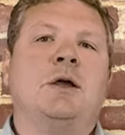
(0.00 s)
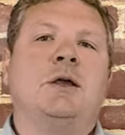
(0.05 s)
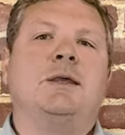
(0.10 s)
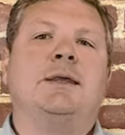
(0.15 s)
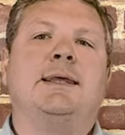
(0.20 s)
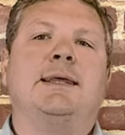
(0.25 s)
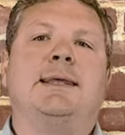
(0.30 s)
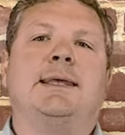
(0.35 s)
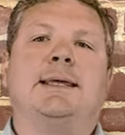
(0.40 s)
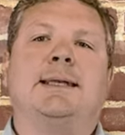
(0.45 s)

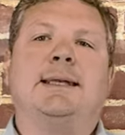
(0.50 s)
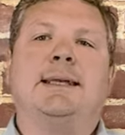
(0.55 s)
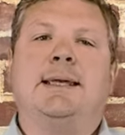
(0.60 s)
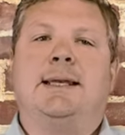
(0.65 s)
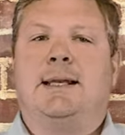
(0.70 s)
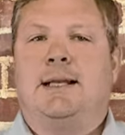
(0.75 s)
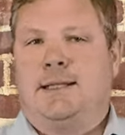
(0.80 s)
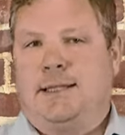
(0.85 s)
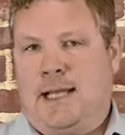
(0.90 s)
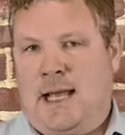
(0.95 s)
You
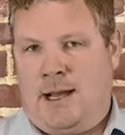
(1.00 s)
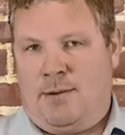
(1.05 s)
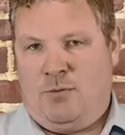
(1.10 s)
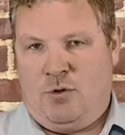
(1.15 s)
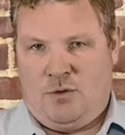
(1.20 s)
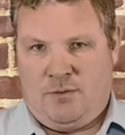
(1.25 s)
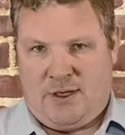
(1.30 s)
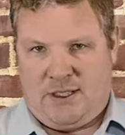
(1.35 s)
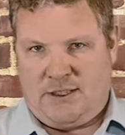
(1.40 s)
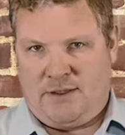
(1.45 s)
need a lot
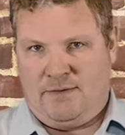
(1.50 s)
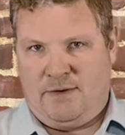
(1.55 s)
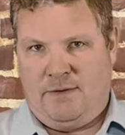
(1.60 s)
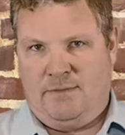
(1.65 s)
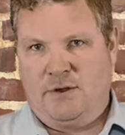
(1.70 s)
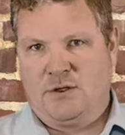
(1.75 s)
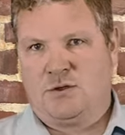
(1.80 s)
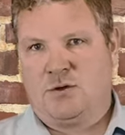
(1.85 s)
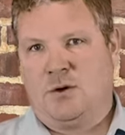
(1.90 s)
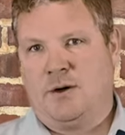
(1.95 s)
more months of
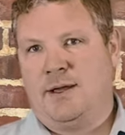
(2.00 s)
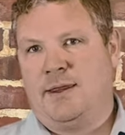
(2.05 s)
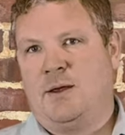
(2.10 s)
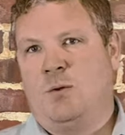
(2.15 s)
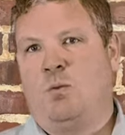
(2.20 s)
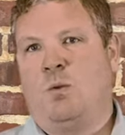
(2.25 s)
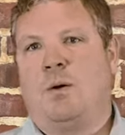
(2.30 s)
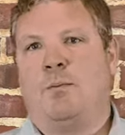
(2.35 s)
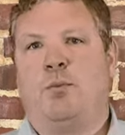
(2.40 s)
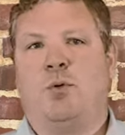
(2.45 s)
inventory
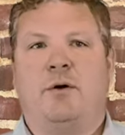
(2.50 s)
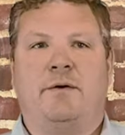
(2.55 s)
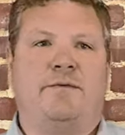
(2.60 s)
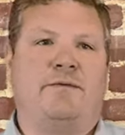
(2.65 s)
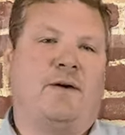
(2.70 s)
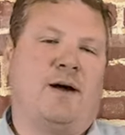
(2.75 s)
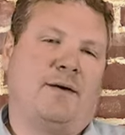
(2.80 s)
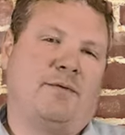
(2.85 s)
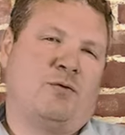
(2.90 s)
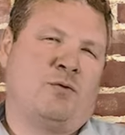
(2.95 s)
than
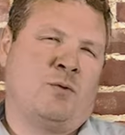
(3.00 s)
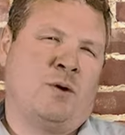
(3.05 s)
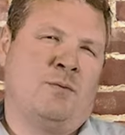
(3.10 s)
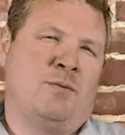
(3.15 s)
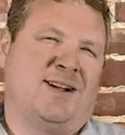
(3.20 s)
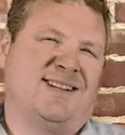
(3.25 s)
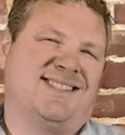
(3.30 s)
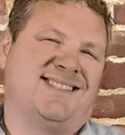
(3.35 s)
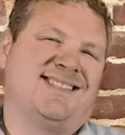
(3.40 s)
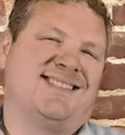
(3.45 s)
1.53
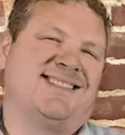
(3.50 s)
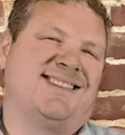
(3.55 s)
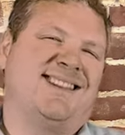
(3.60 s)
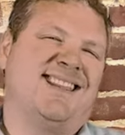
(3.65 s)
months.